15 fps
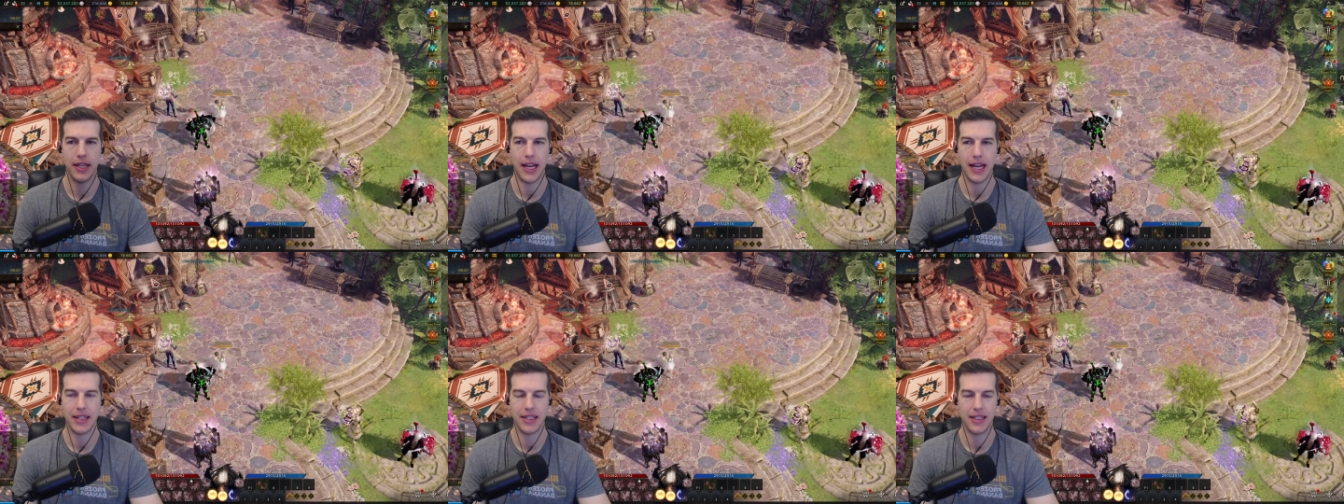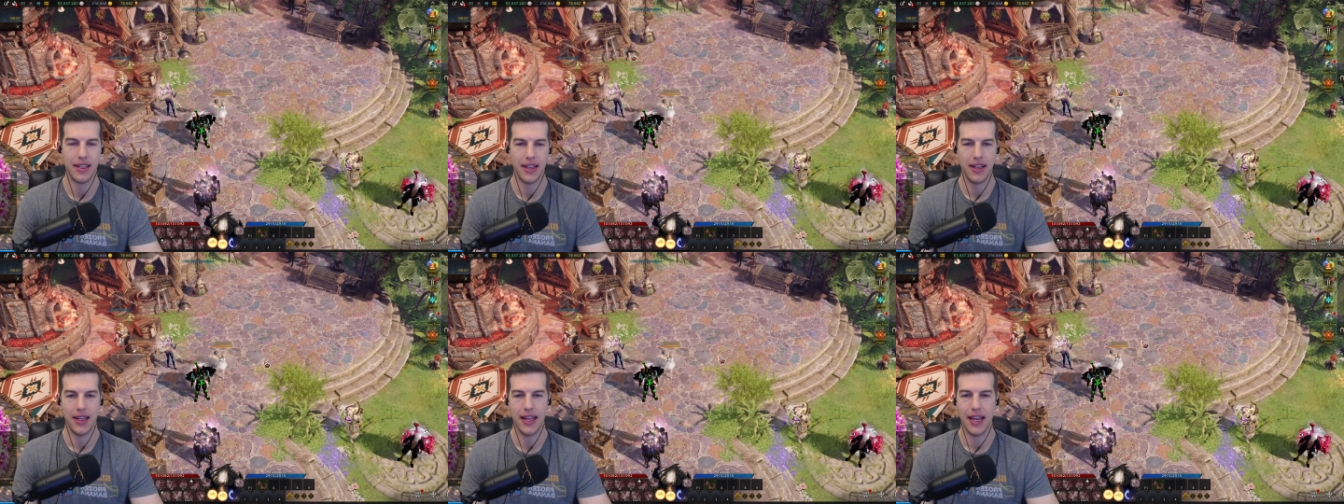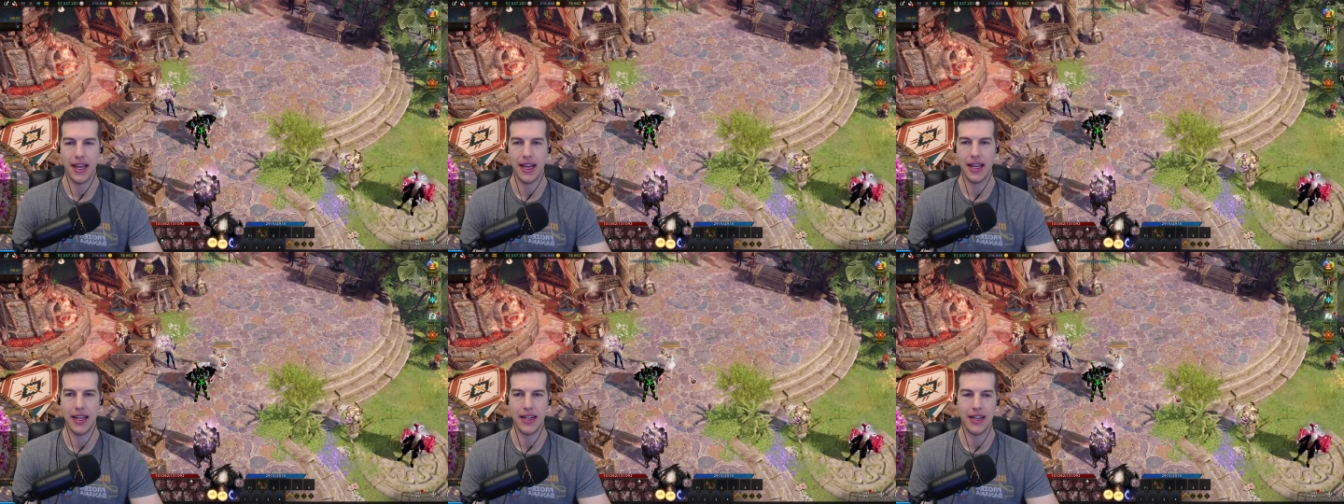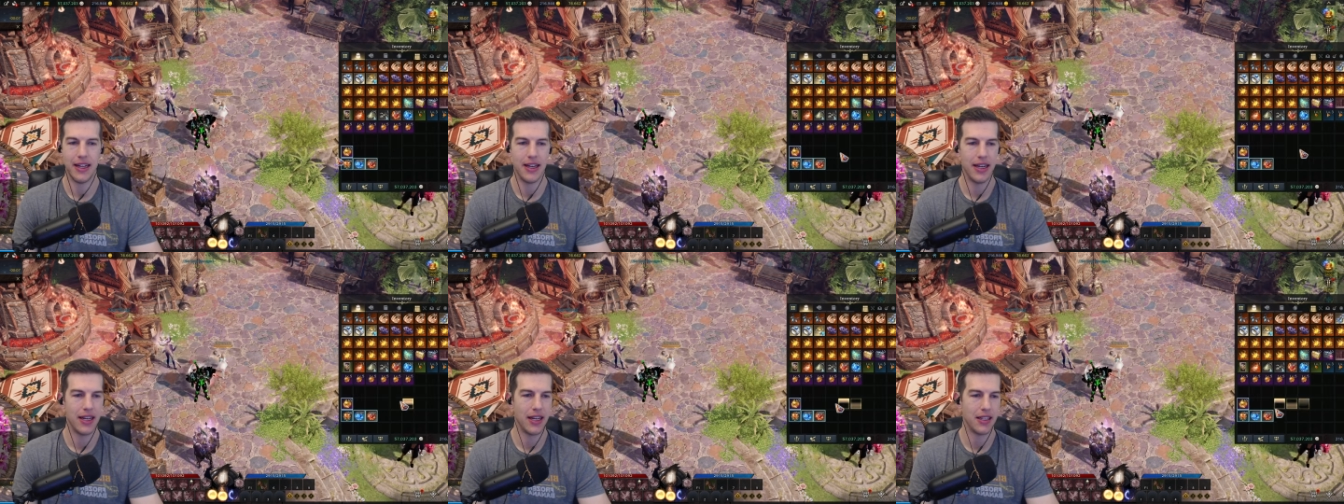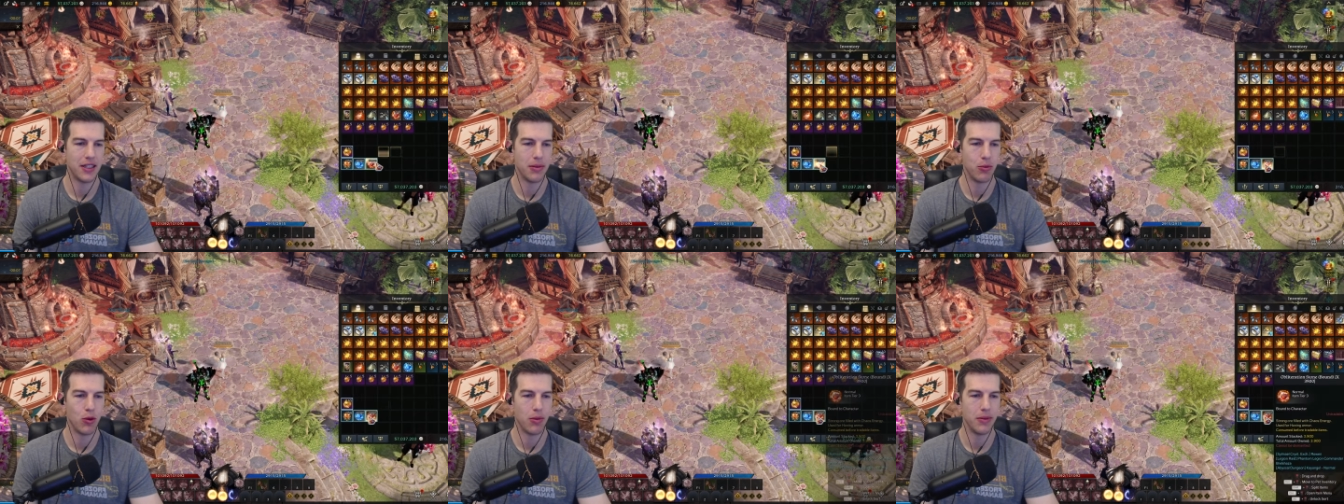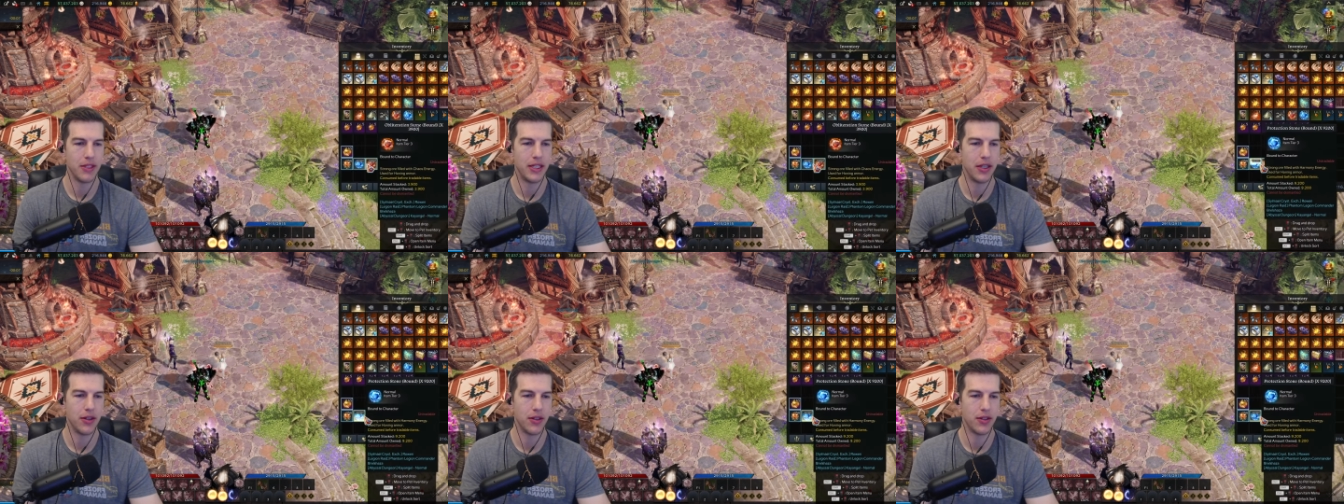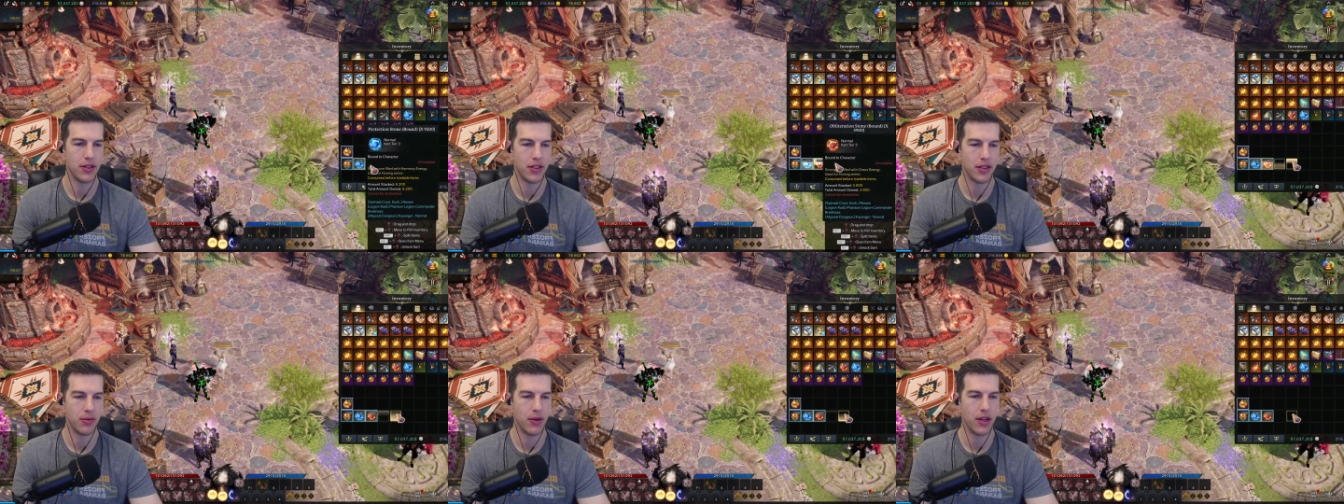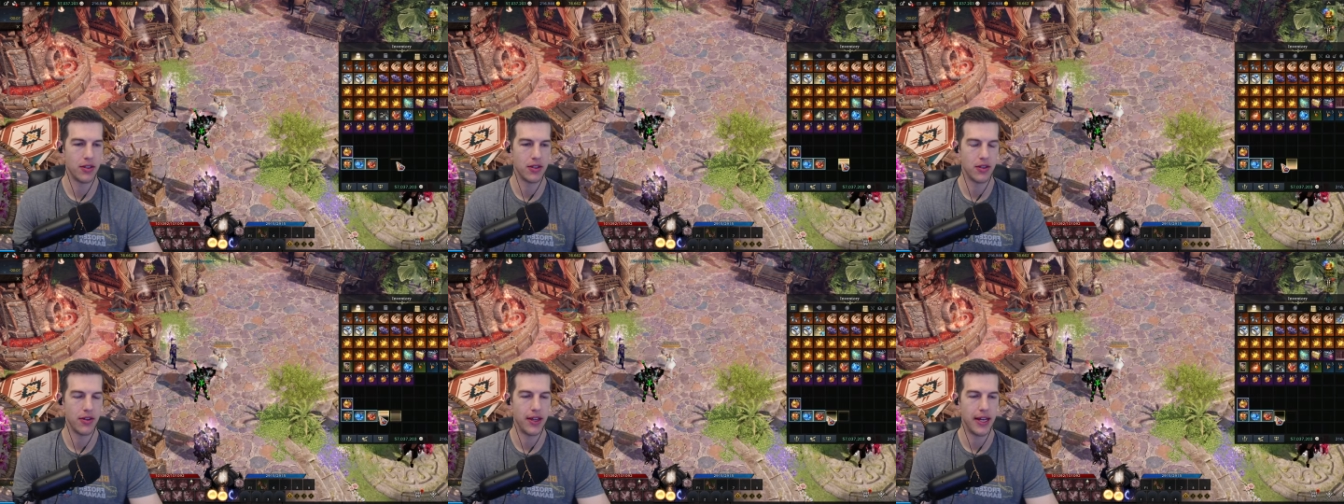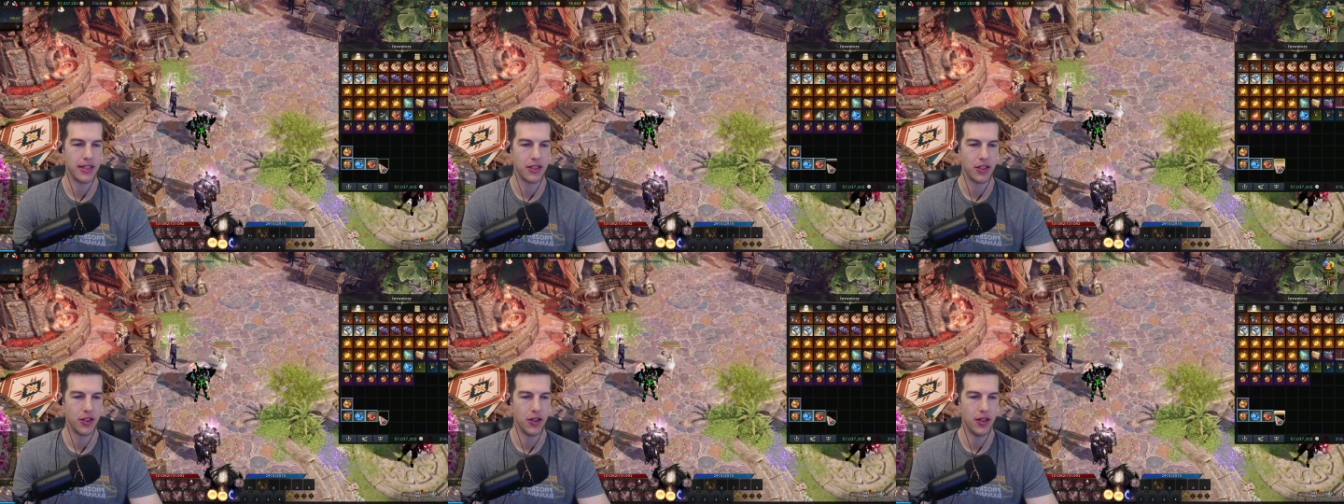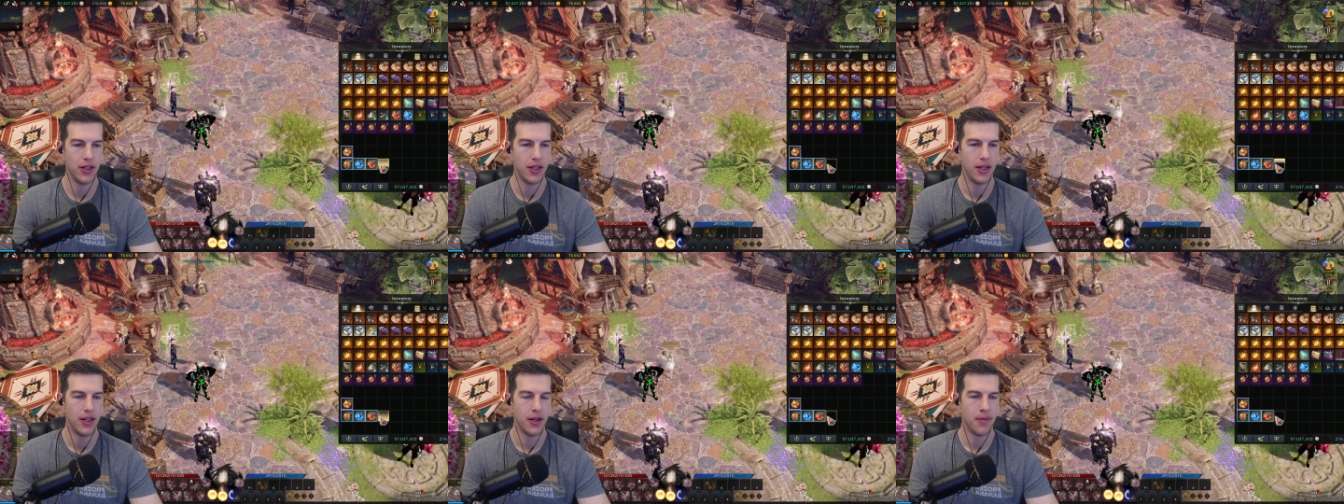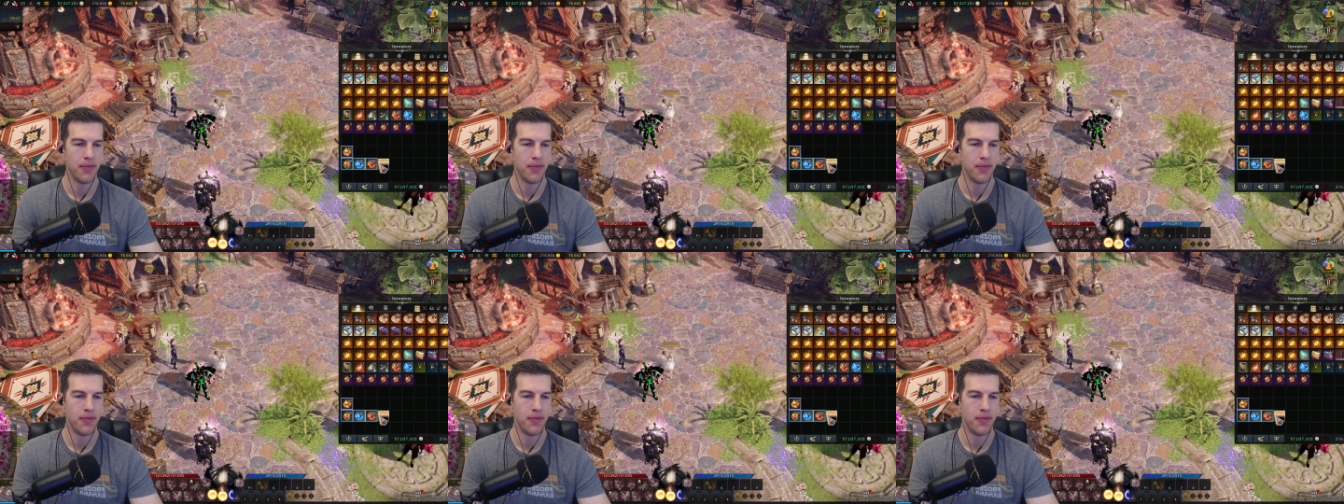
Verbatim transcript: that. And uh, I got some more materials as well. So that's good.